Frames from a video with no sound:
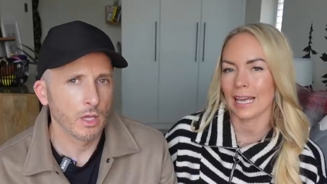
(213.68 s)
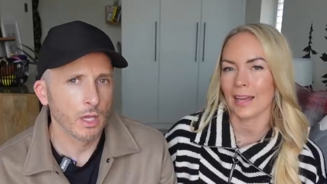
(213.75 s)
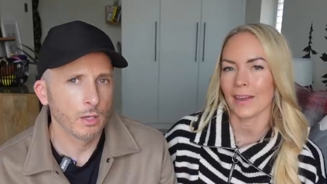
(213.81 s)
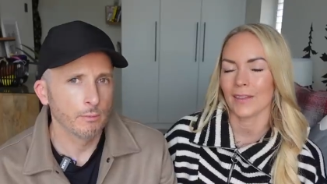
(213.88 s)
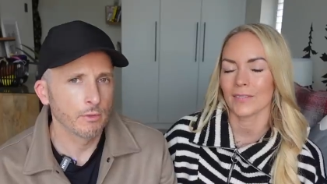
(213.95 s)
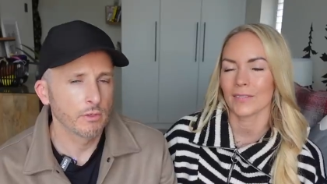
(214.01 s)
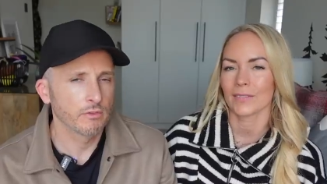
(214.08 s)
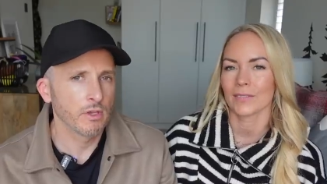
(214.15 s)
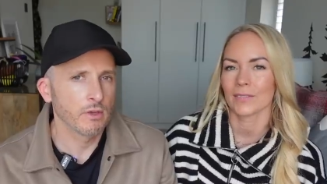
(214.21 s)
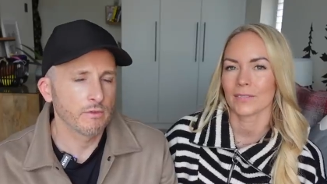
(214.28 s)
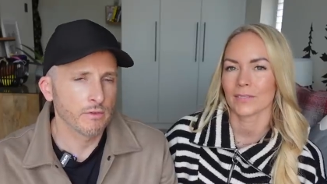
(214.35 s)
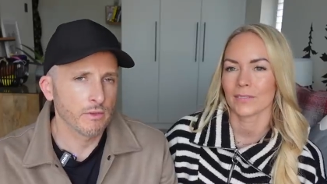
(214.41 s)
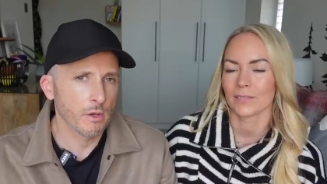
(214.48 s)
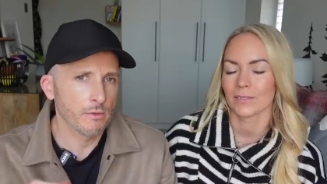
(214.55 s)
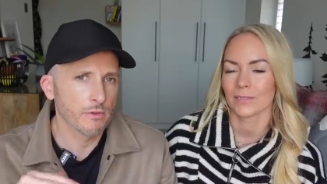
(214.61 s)
Speaker 1: yeah. um, because
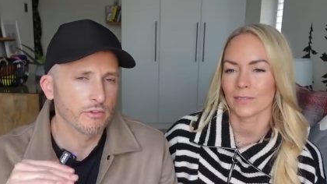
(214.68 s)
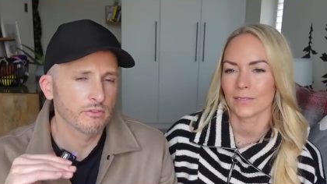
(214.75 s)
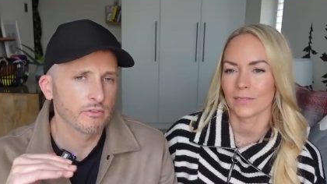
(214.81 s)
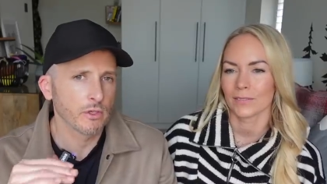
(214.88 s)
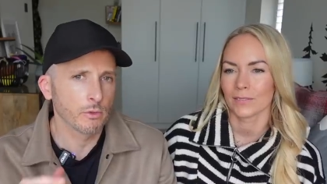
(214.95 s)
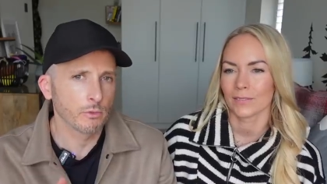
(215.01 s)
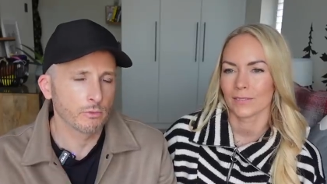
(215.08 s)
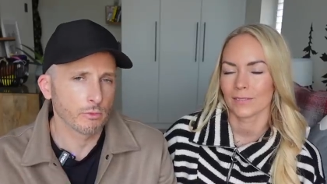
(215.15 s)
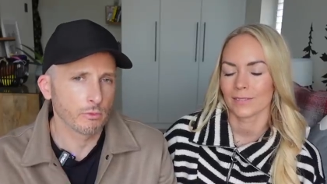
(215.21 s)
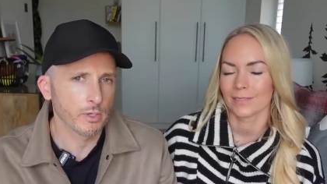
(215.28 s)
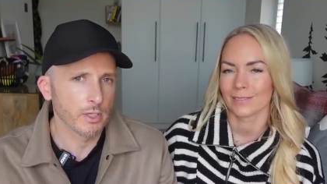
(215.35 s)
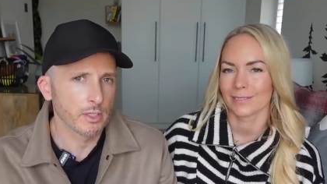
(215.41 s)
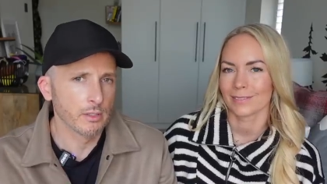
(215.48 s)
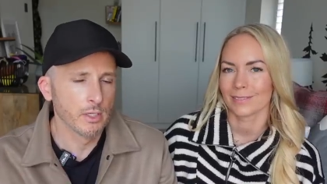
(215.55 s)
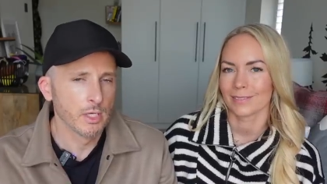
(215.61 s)
even though the steels were
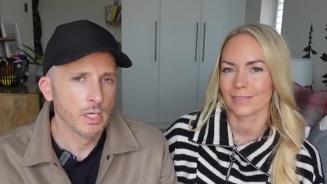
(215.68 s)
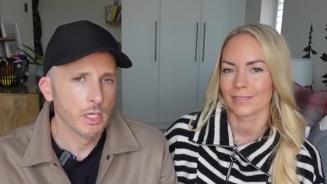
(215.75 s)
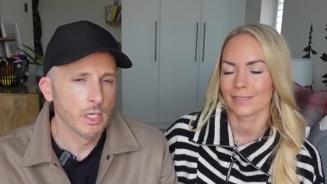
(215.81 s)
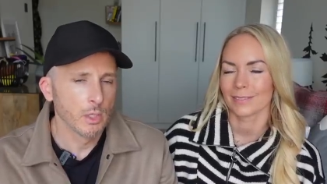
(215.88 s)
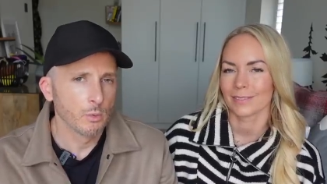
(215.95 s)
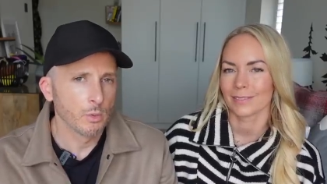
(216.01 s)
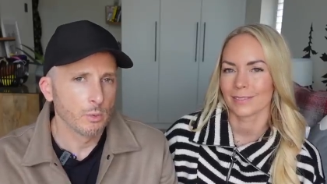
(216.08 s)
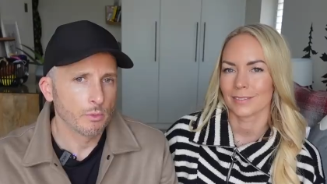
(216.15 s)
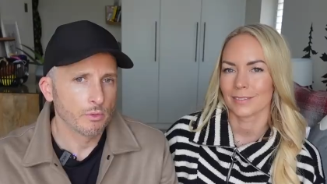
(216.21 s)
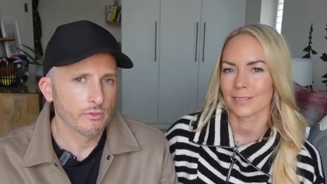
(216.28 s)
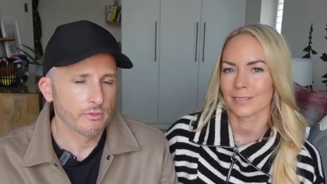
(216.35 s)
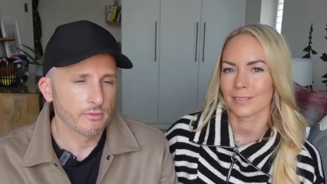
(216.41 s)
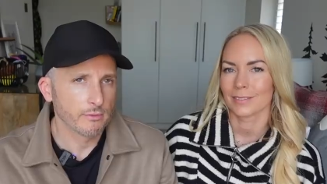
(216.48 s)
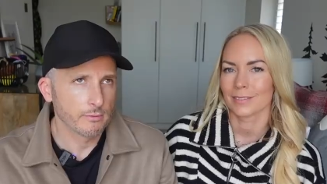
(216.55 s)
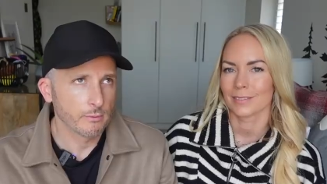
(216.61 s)
in, we were
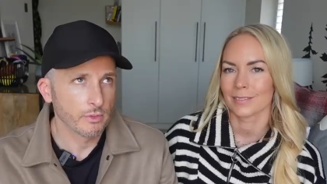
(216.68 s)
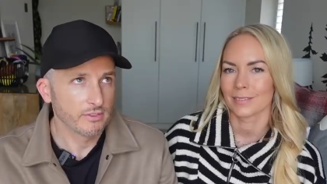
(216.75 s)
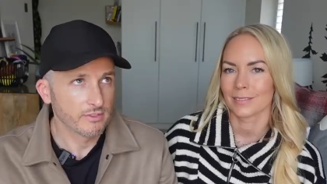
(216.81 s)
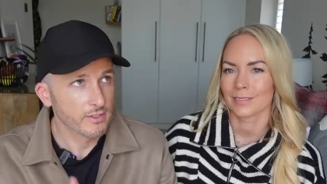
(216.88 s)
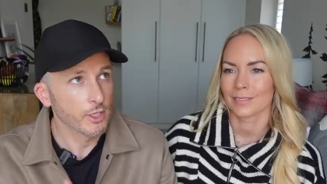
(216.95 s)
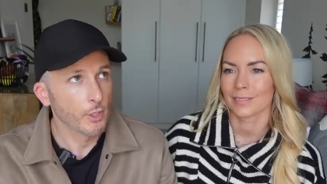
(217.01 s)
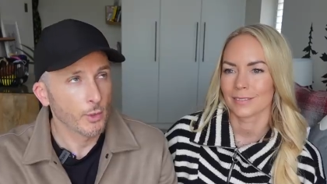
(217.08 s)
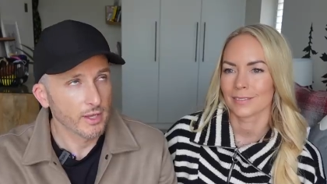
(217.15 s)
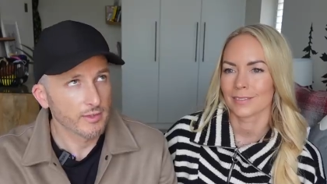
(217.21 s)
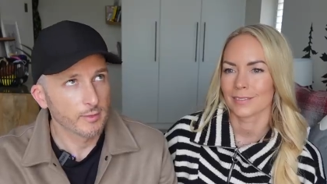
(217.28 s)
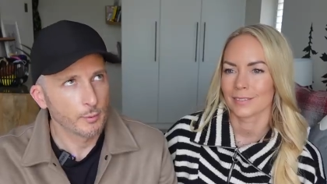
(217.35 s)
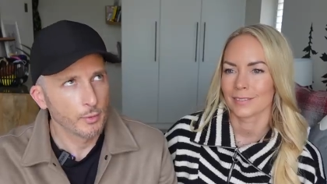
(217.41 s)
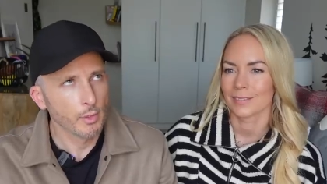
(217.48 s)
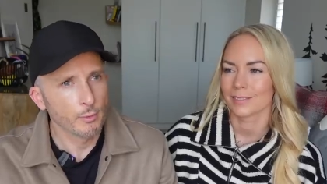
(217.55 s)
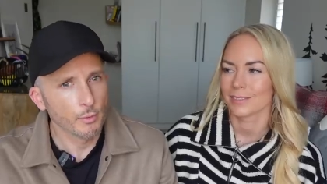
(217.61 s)
st we still had
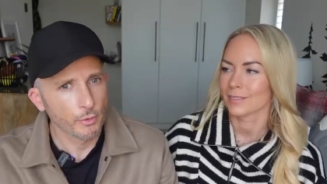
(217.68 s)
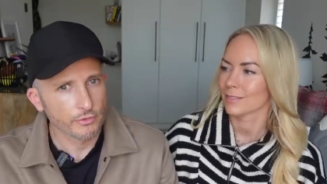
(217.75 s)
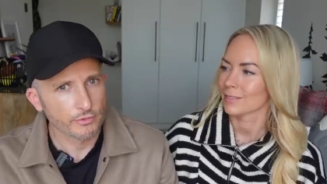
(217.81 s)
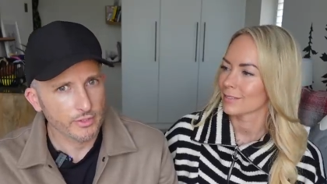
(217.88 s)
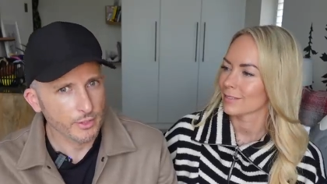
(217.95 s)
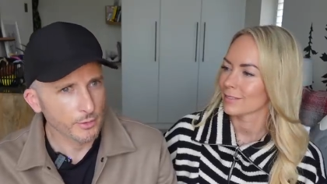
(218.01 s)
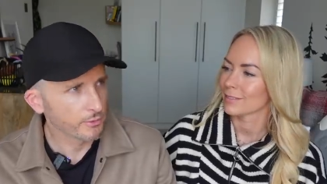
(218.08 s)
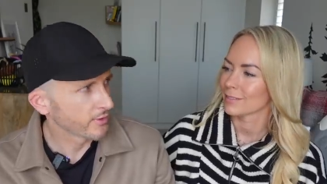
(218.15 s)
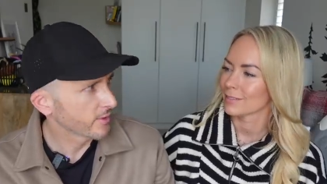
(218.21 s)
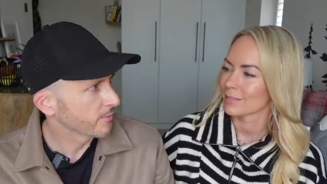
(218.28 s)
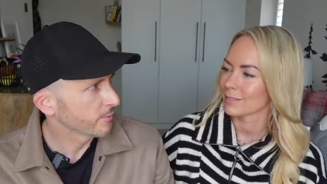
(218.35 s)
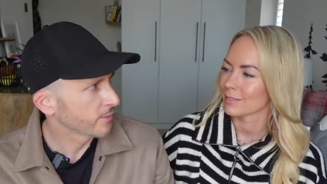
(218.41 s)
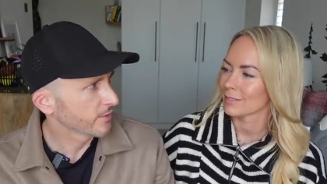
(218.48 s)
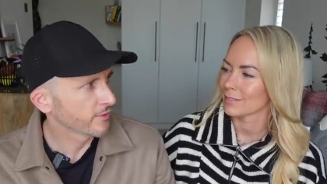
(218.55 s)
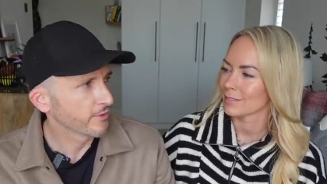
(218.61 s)
to put more steels
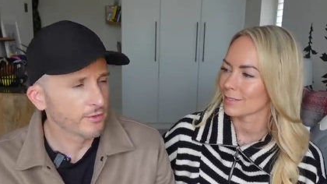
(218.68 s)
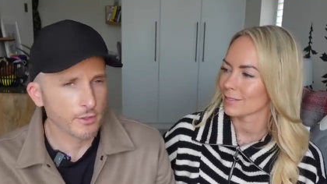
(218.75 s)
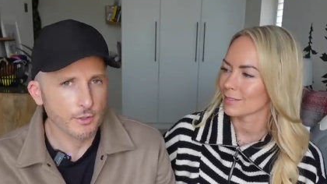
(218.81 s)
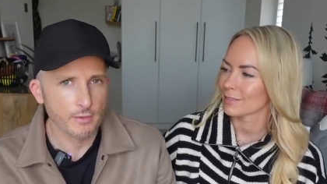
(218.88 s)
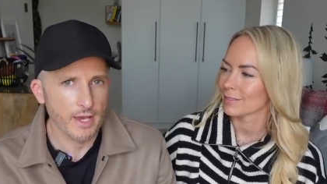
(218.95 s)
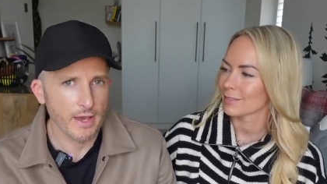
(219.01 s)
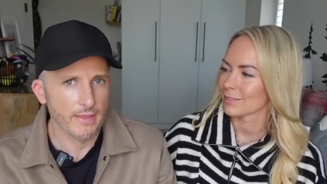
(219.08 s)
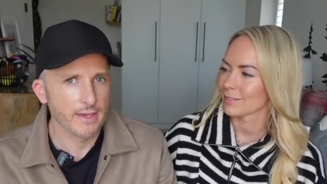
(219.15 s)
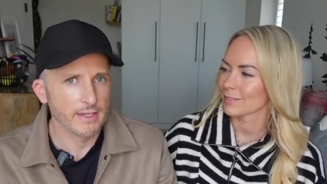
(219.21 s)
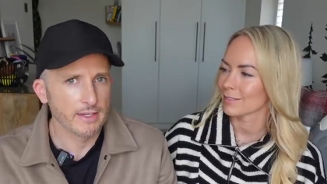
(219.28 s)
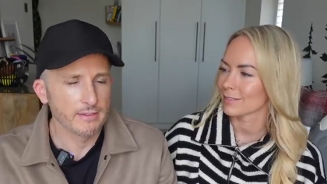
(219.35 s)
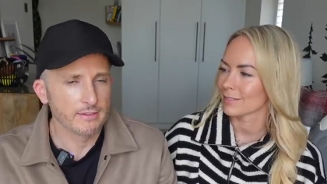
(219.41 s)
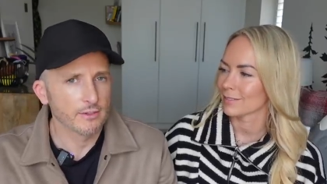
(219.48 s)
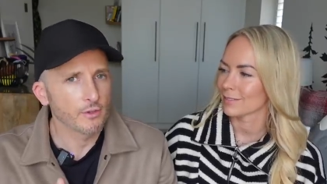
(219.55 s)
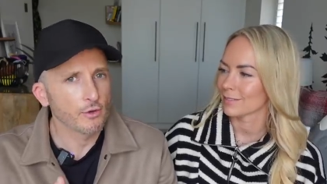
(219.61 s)
in, but to do that they
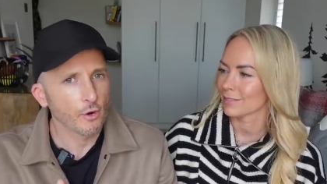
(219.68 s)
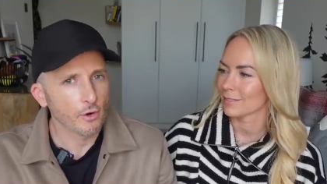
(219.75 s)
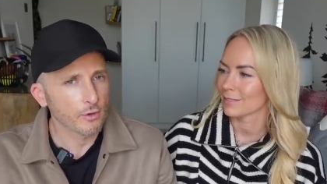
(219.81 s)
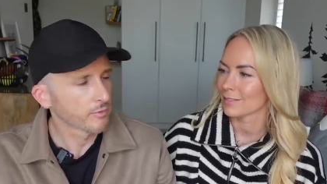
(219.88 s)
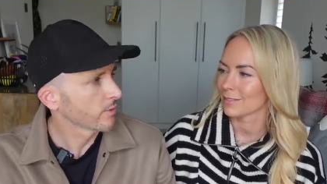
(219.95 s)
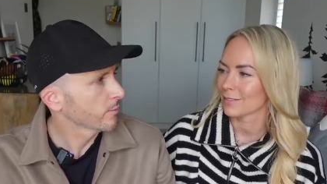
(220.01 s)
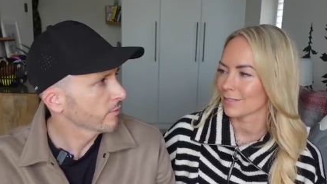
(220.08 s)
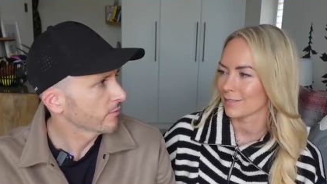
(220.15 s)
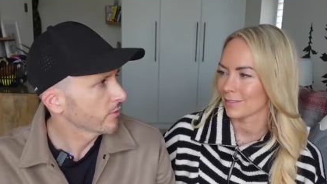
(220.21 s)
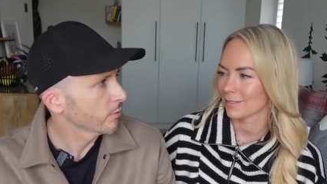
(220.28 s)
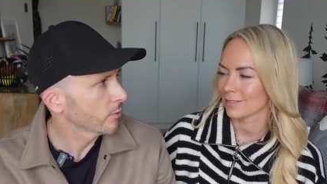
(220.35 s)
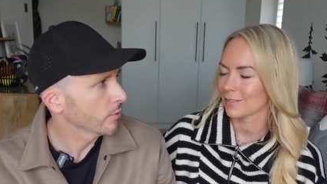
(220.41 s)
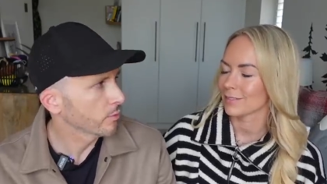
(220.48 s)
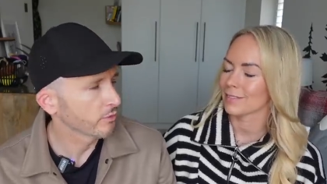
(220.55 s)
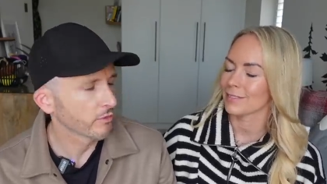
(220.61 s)
needed to knock some of the
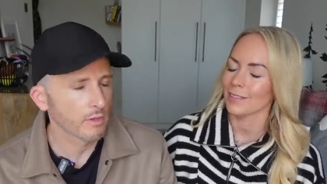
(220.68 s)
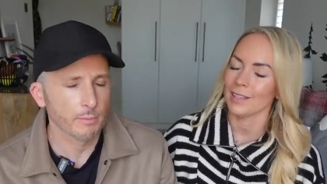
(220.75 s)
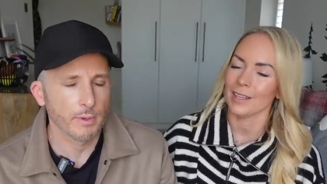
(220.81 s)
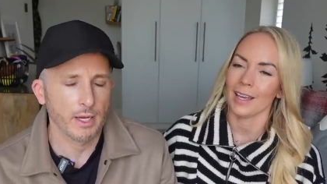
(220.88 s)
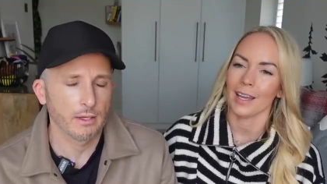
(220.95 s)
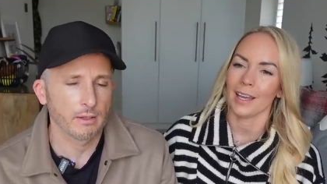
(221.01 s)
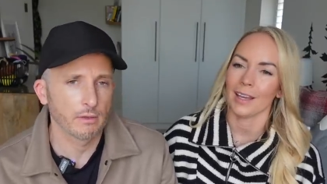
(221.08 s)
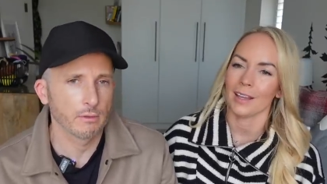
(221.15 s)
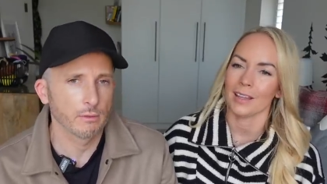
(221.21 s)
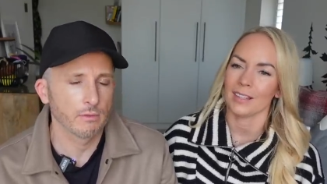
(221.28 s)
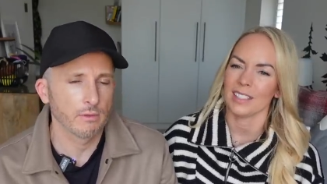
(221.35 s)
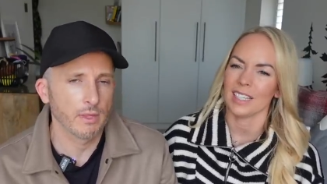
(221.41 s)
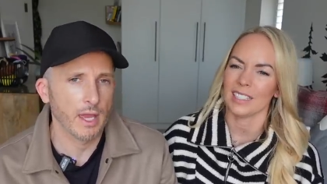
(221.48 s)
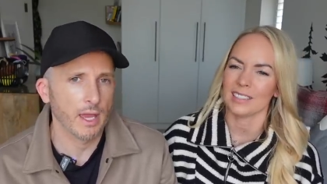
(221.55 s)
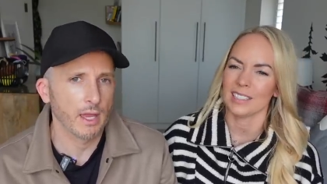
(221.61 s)
walls at the yeah. back of the,
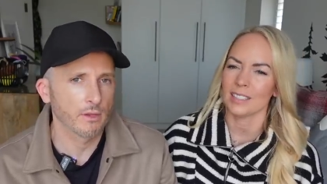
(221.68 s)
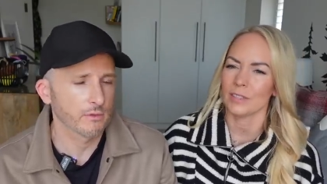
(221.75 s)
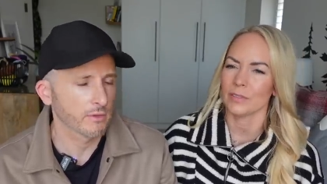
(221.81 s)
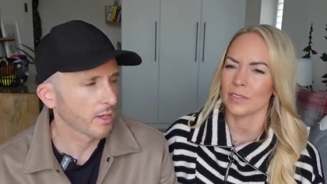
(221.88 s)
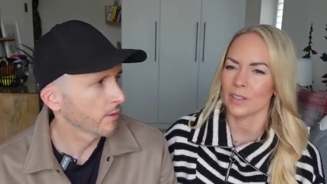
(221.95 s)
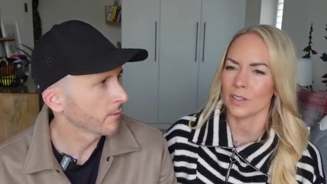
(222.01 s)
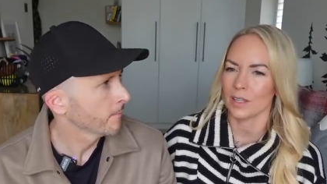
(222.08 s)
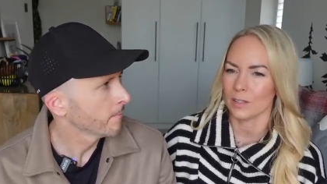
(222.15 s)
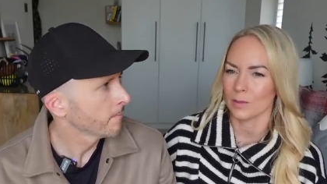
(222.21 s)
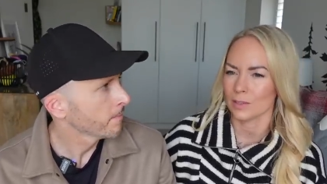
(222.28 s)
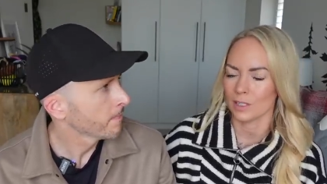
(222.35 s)
the yeah, house Yeah, it did out. Feel like there